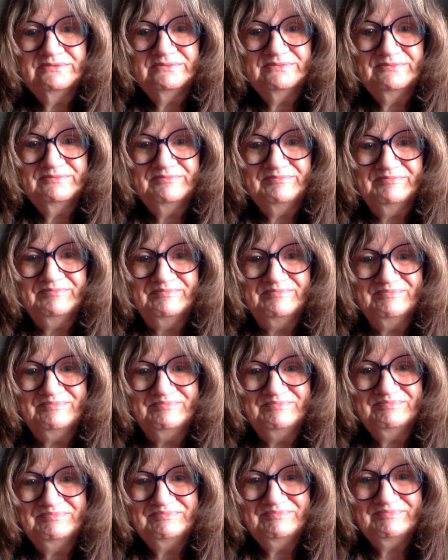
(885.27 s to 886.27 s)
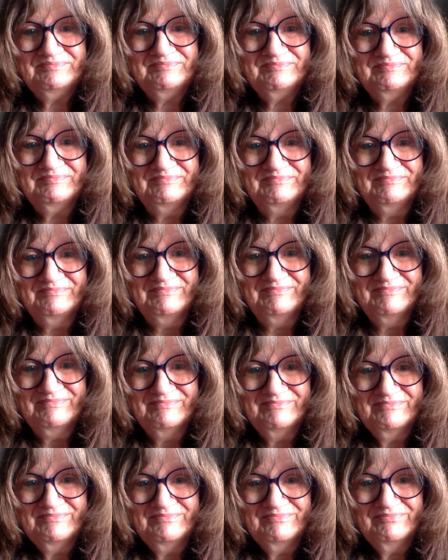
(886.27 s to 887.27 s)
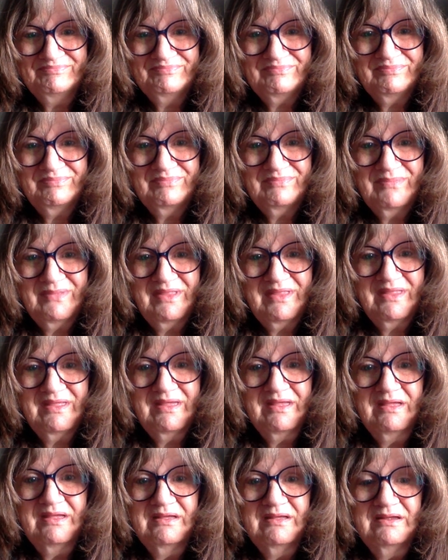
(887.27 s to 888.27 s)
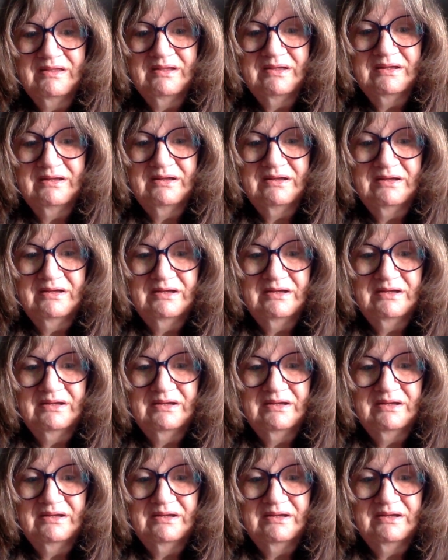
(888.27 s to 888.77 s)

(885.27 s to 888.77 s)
[no speech]